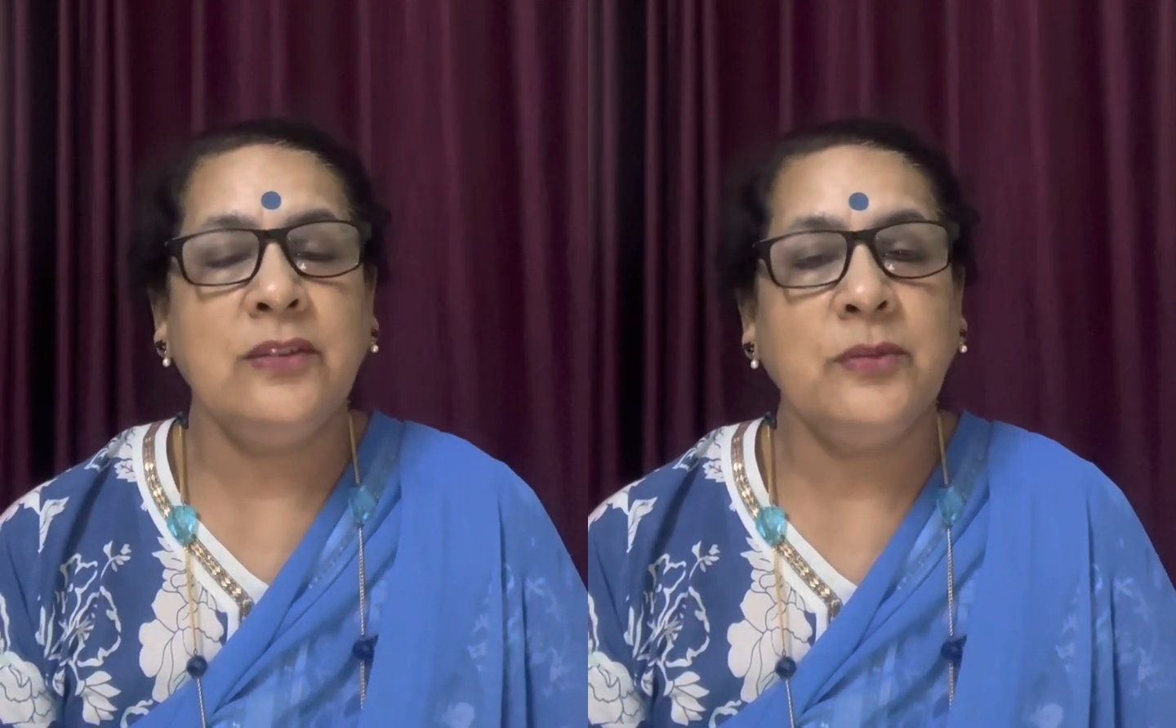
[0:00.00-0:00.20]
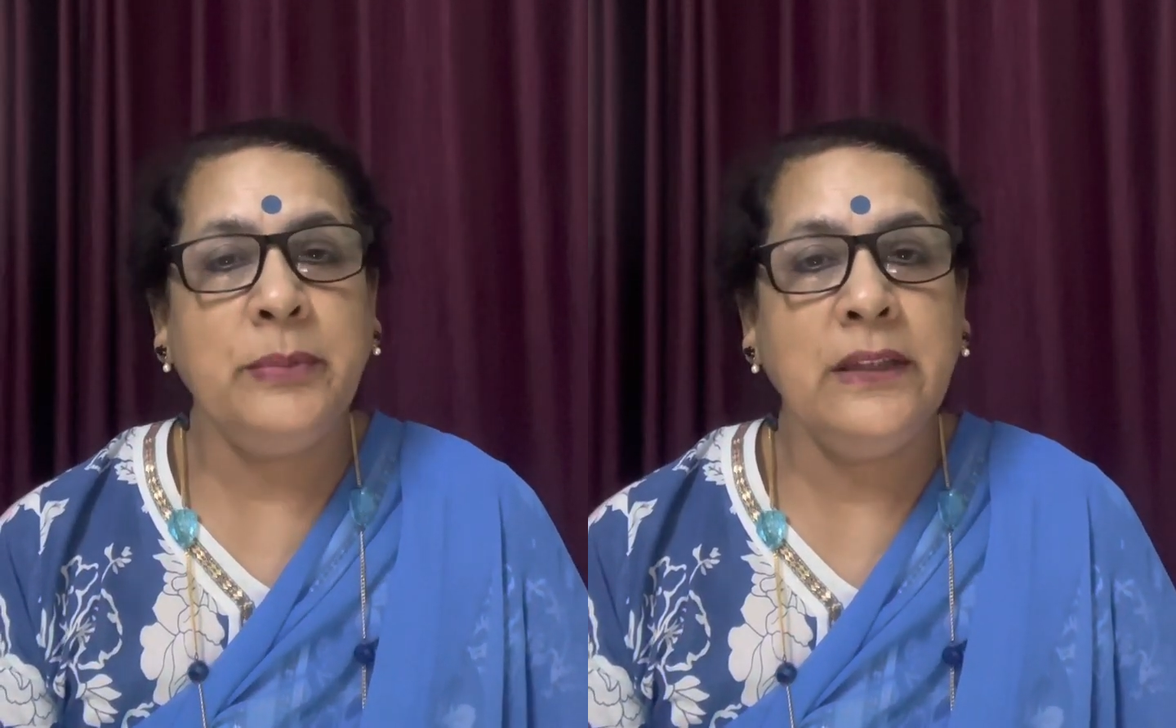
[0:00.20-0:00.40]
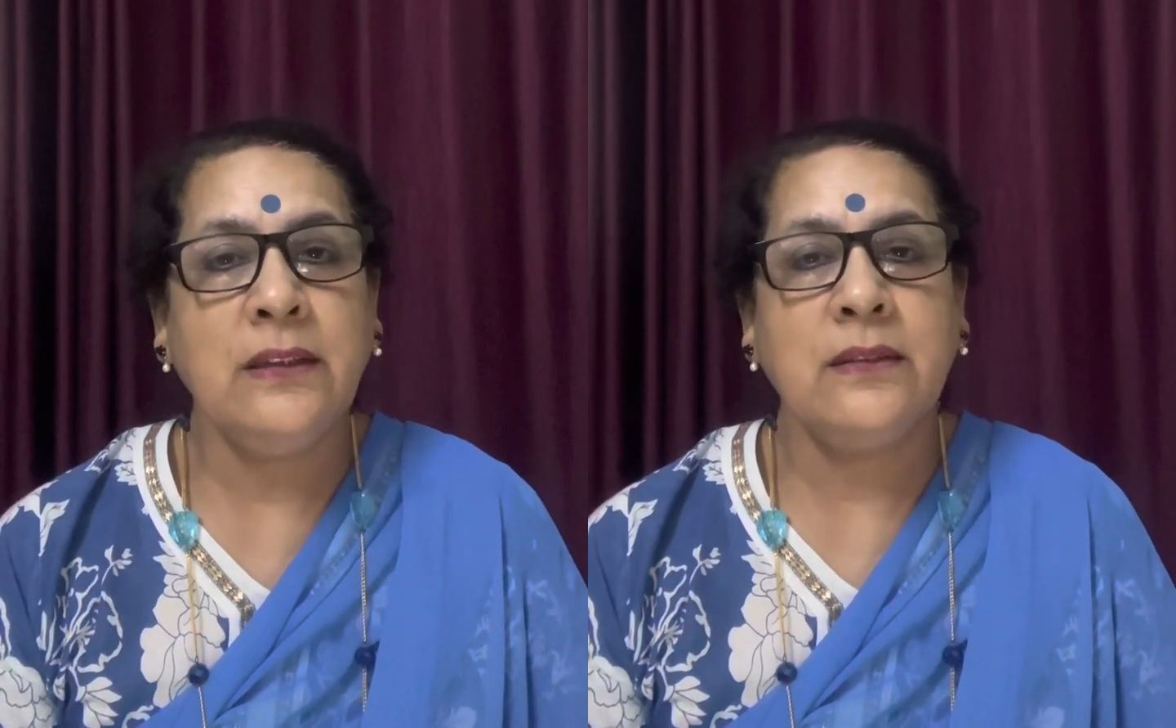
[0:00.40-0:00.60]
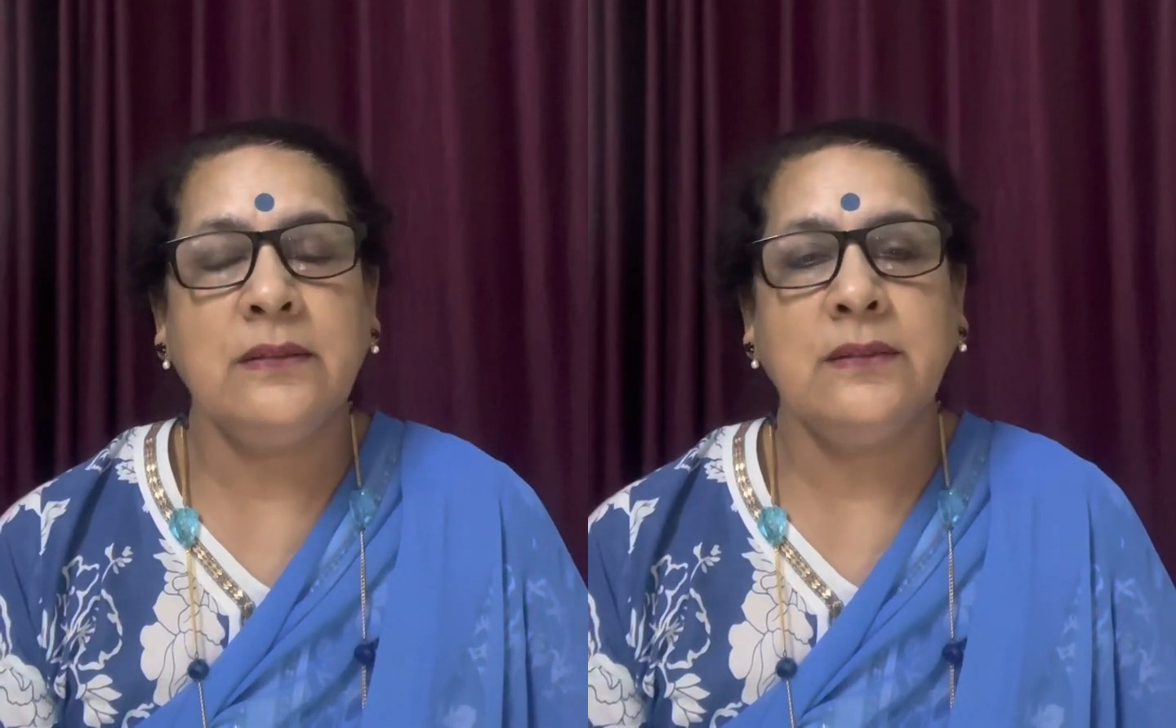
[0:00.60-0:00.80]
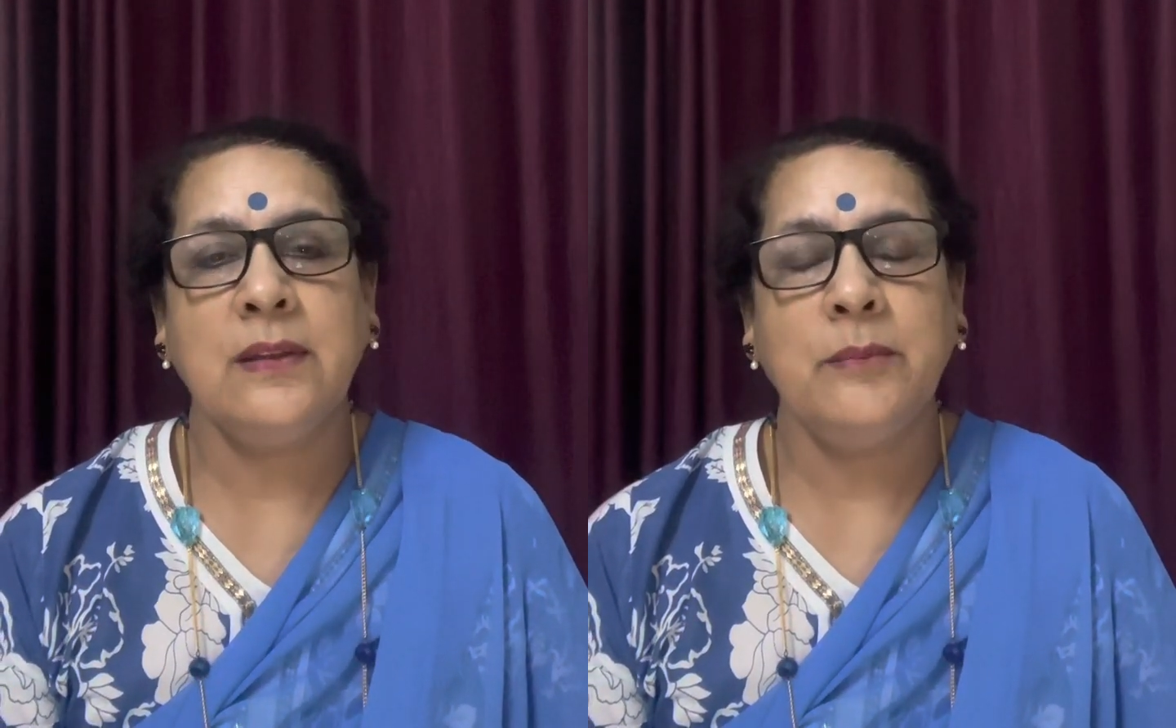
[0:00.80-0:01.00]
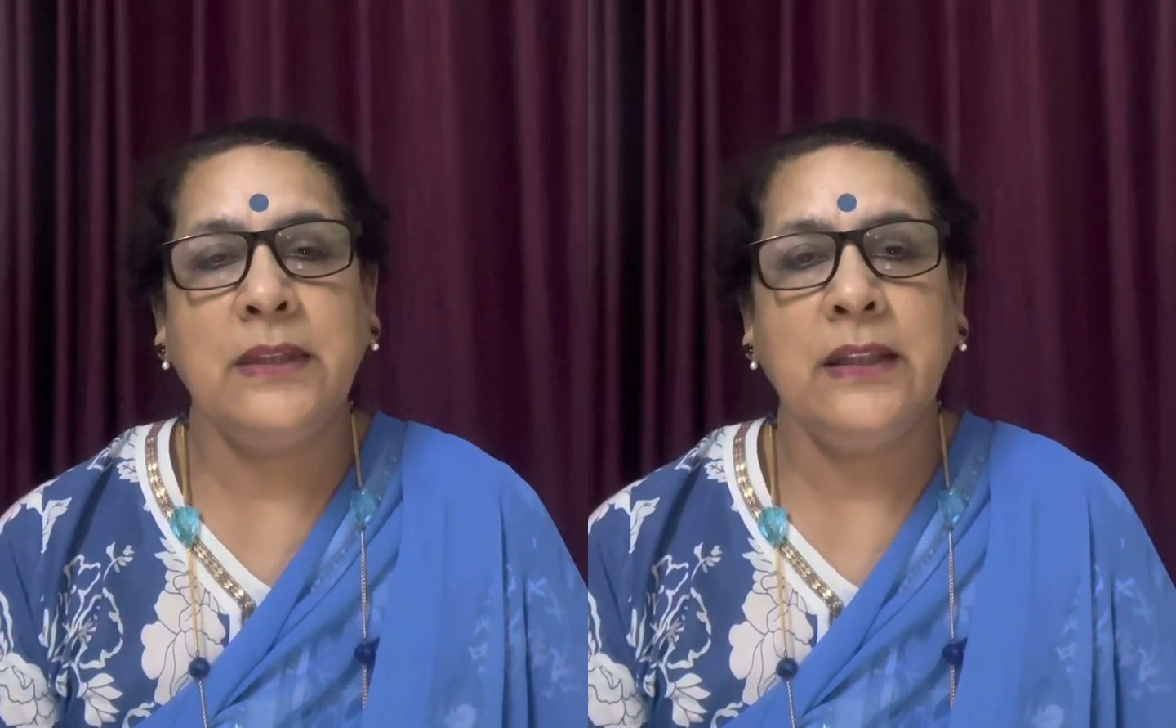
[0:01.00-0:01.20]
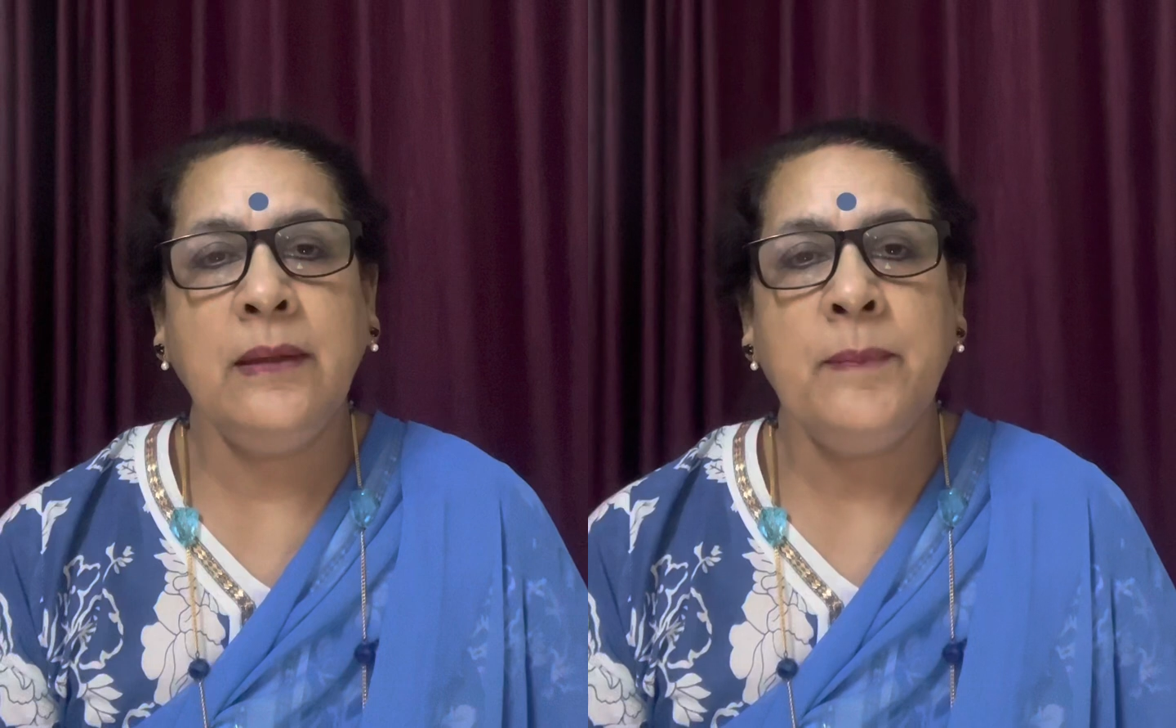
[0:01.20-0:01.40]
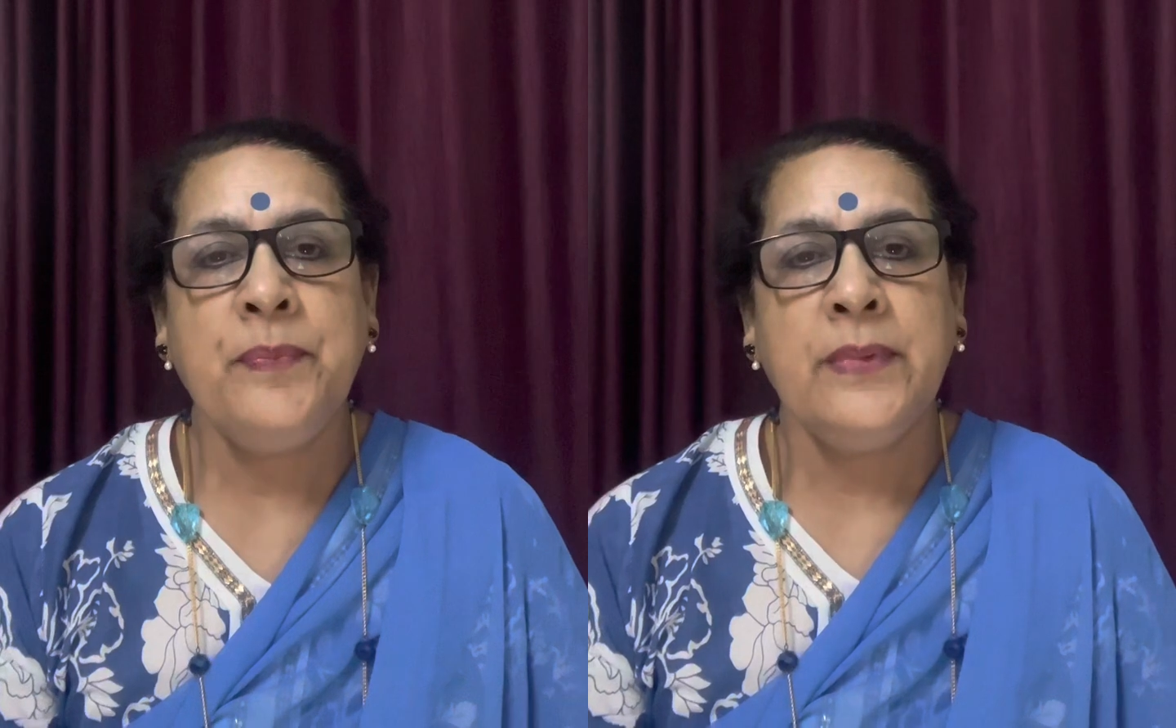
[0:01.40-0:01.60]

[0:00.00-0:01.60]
speak something,